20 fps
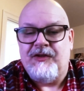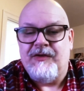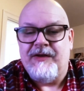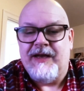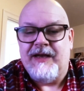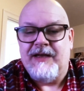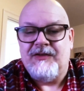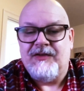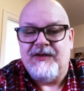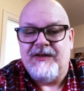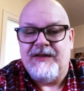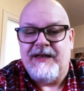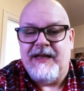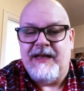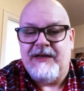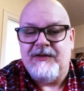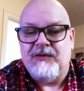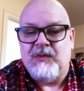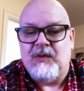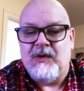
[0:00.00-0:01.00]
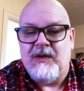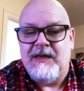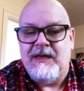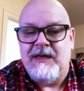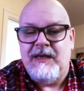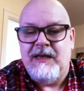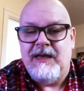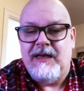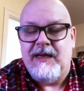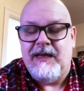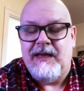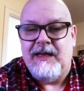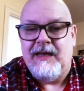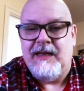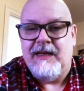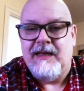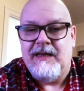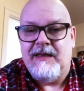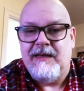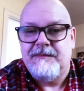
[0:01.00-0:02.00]
you guys in the next one,
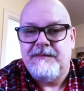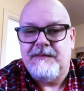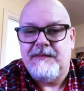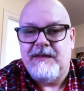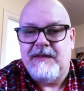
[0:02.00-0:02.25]
and